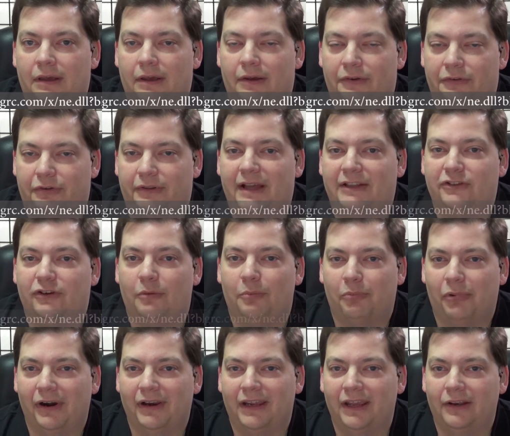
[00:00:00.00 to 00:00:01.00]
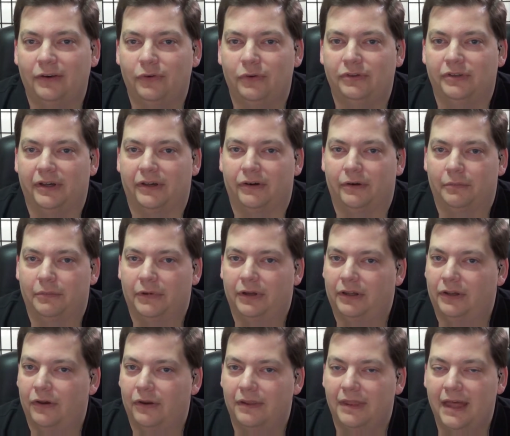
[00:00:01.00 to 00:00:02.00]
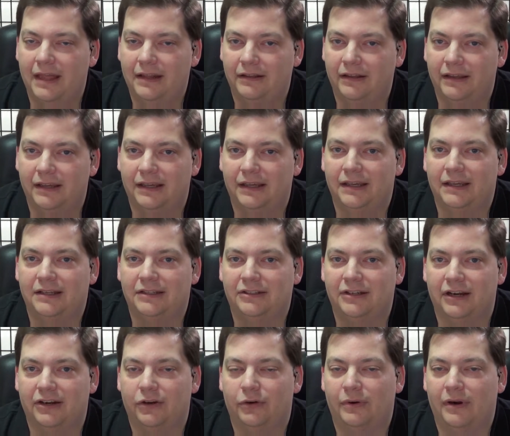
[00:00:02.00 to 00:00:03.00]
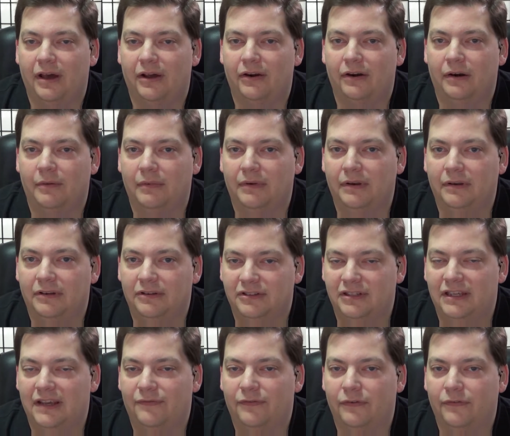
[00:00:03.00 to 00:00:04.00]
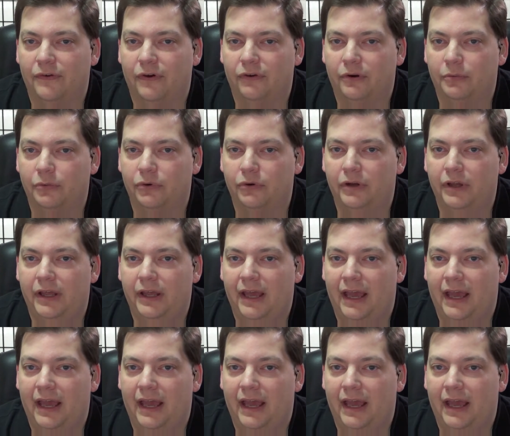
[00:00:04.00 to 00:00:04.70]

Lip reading: So that's our breaking news item. Go to that link, check your router, and see if you're vulnerable.